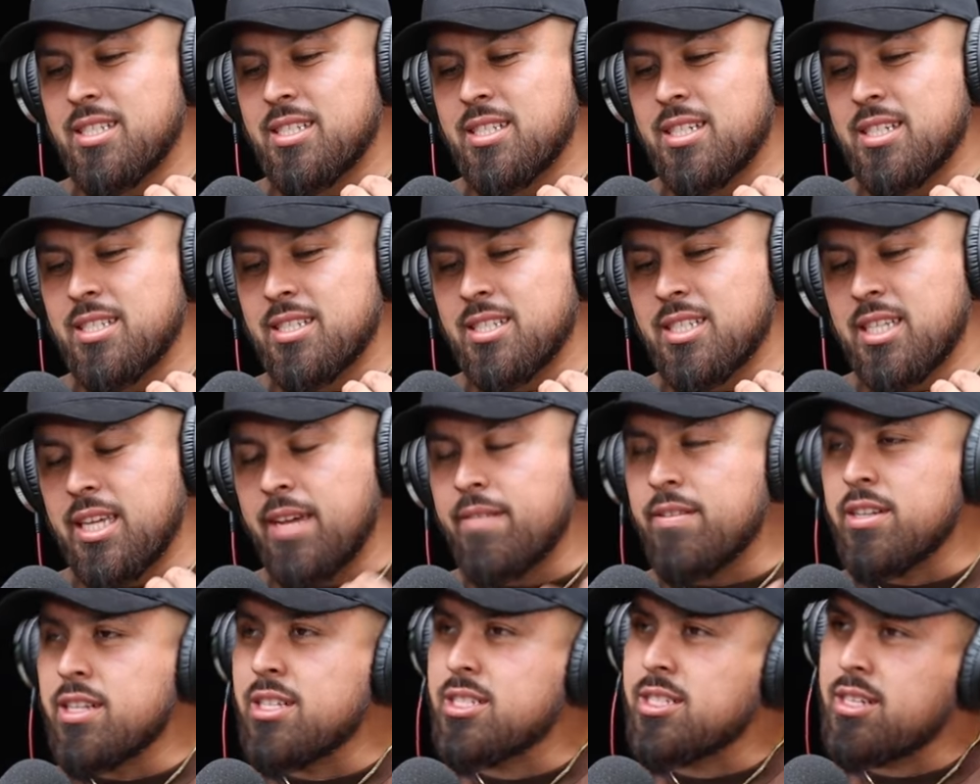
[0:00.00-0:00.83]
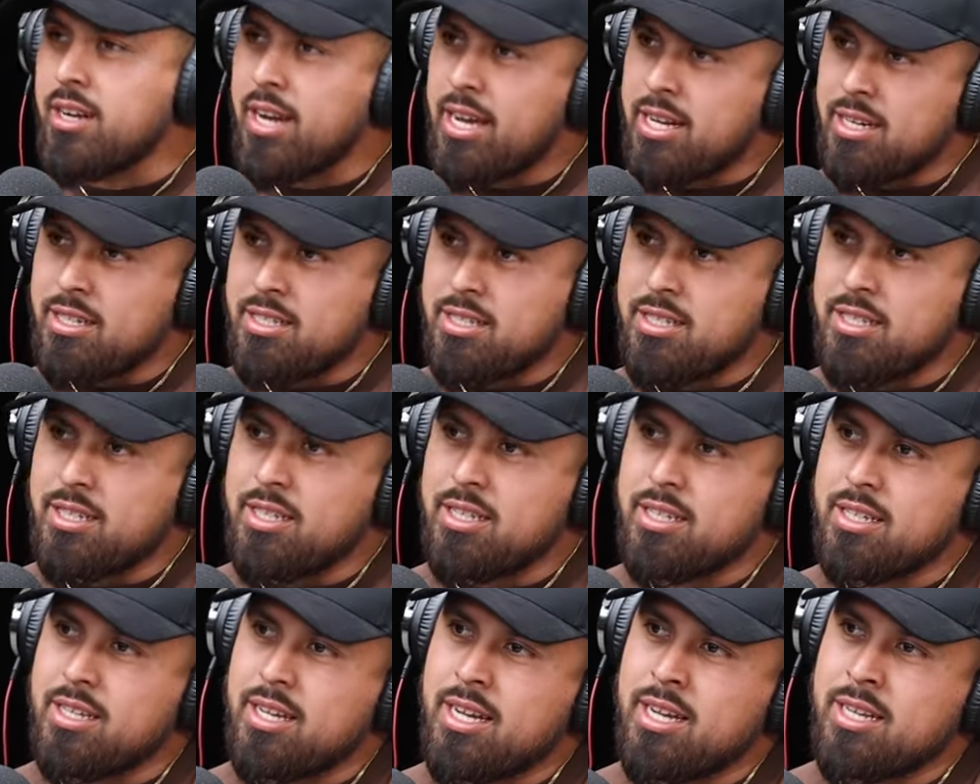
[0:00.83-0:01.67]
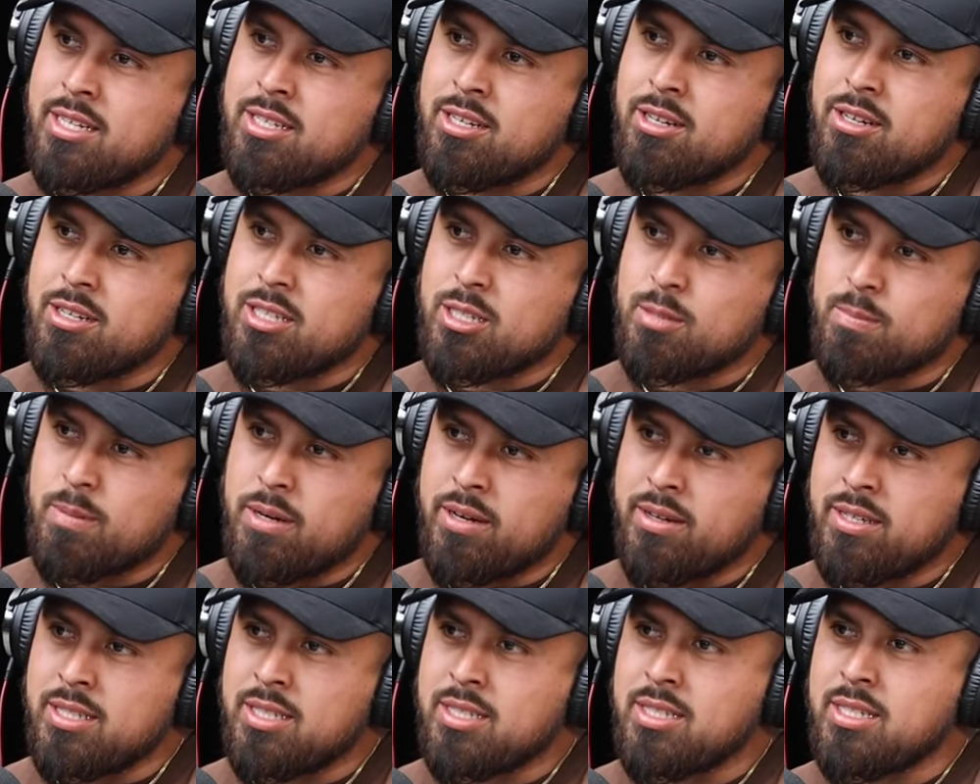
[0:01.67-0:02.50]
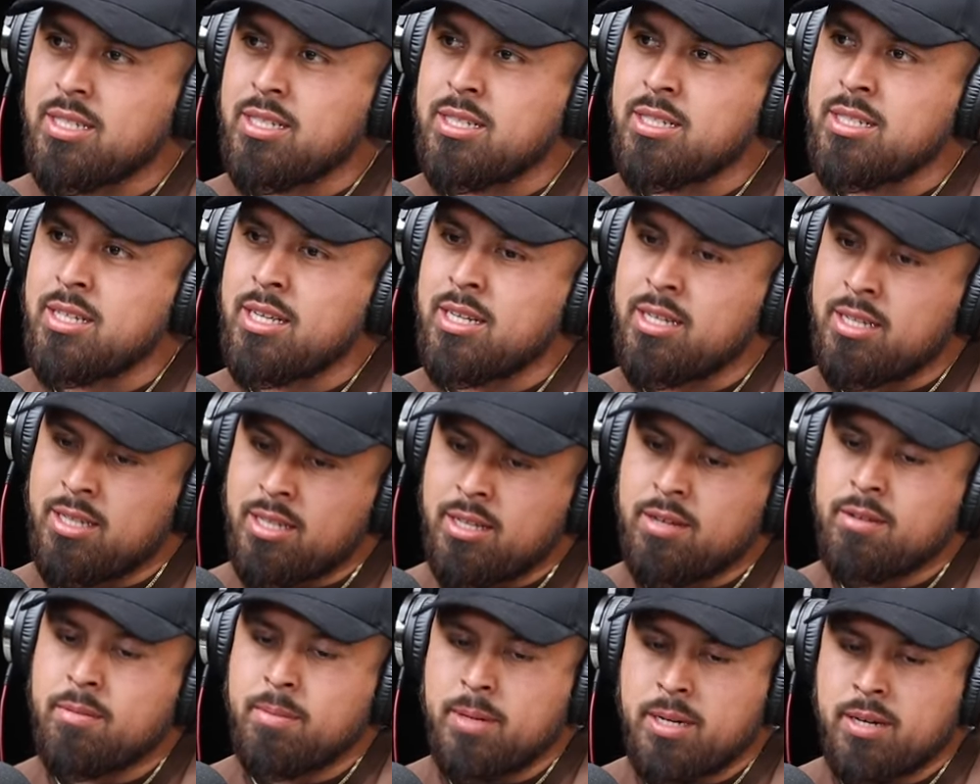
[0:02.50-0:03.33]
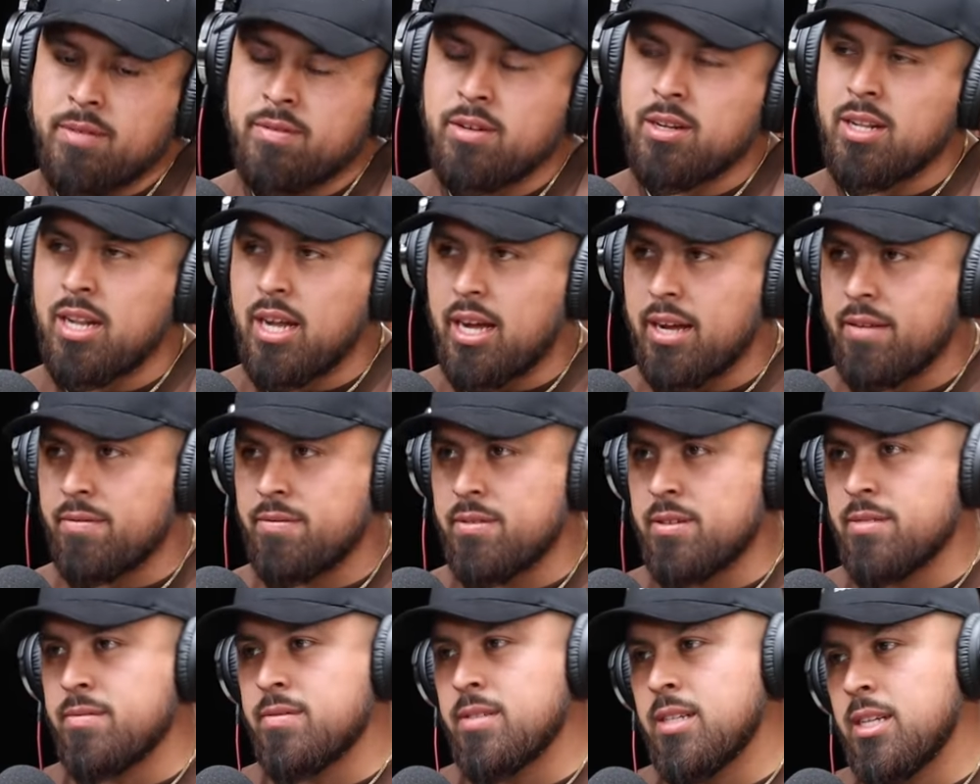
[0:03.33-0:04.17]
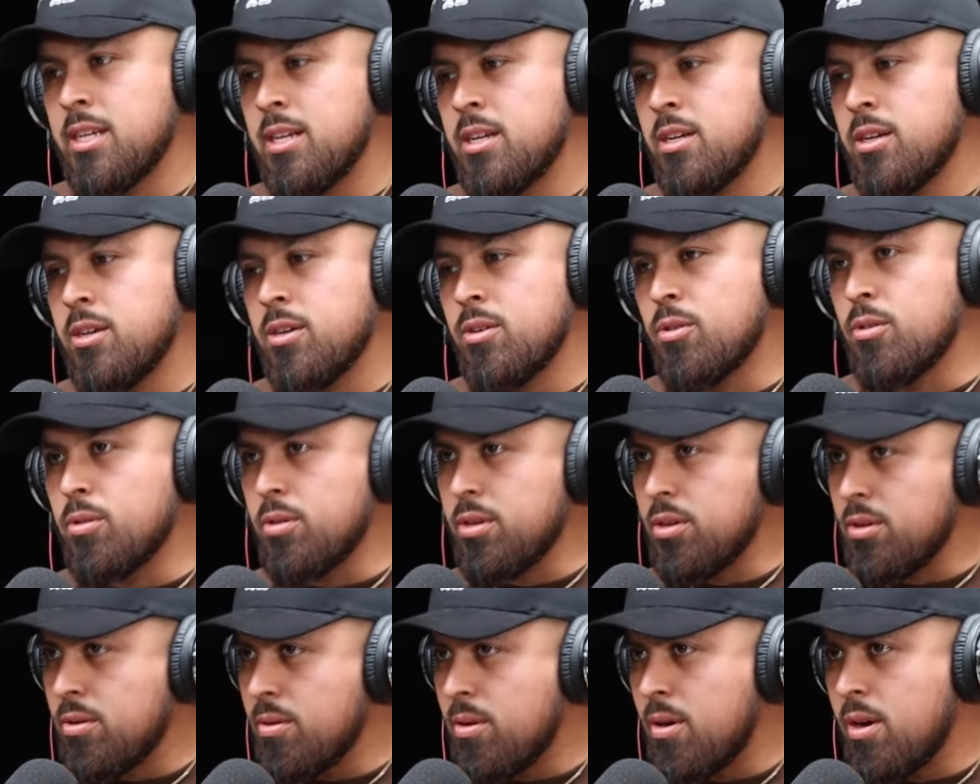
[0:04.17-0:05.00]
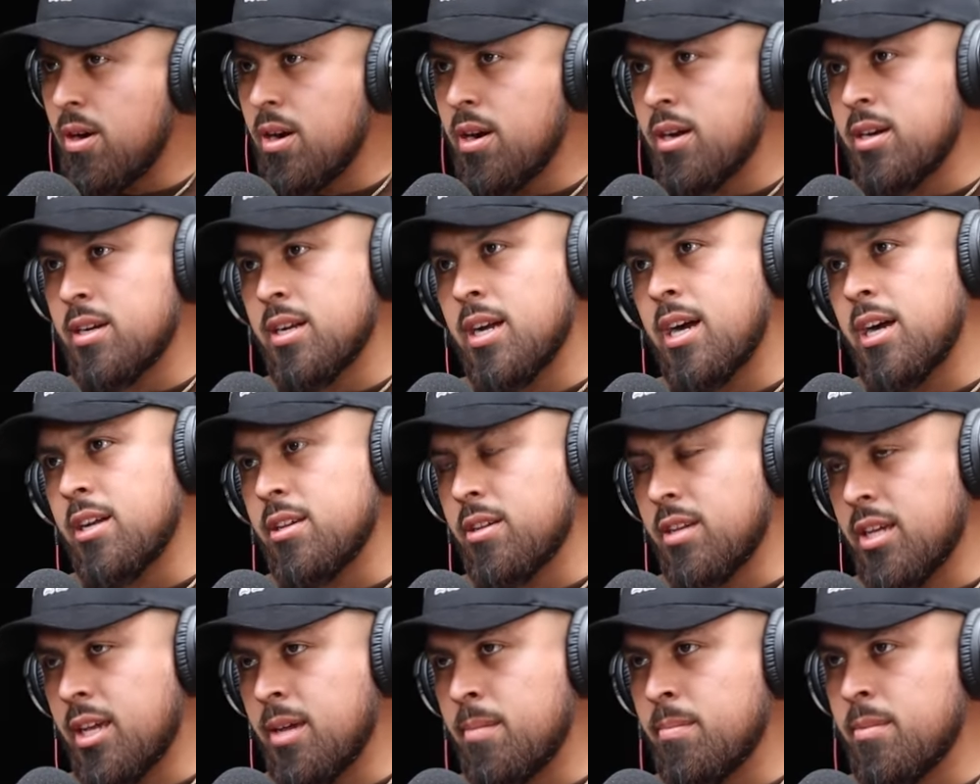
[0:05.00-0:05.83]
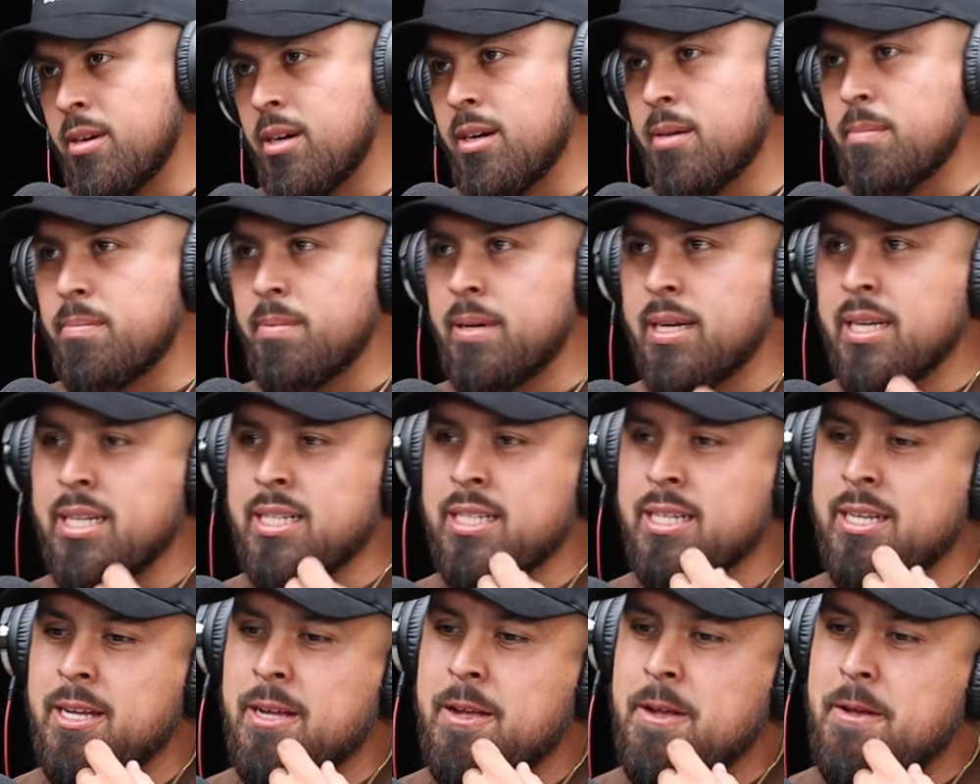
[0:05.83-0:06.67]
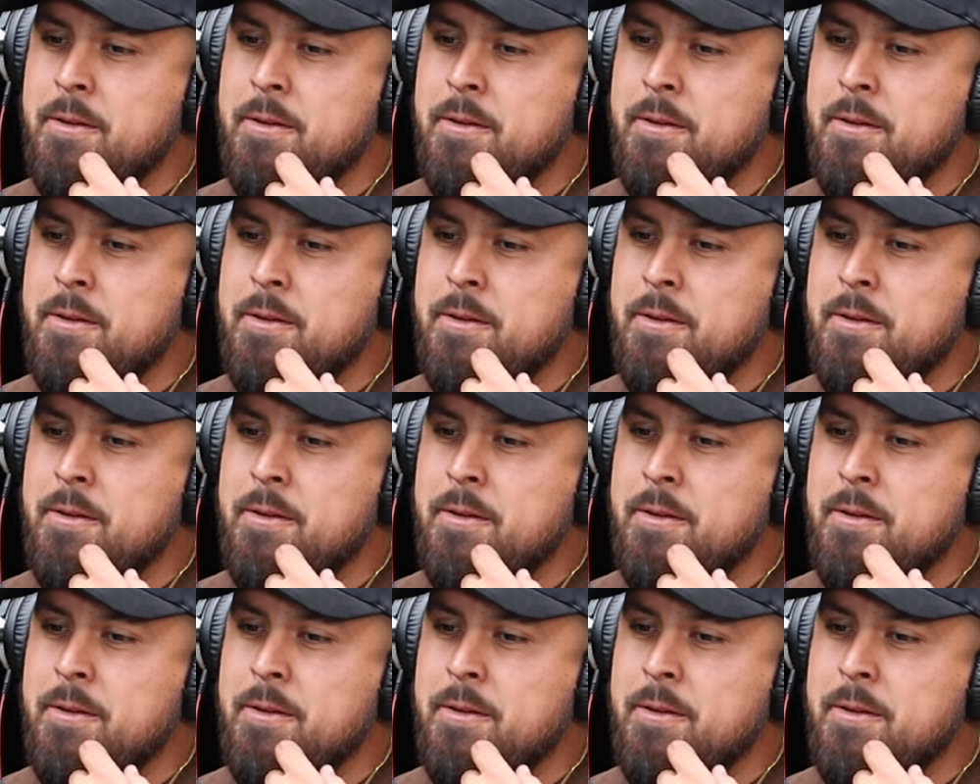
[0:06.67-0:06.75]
just giving us your energy and your experiences and a little bit of your life of who you are and how you came up and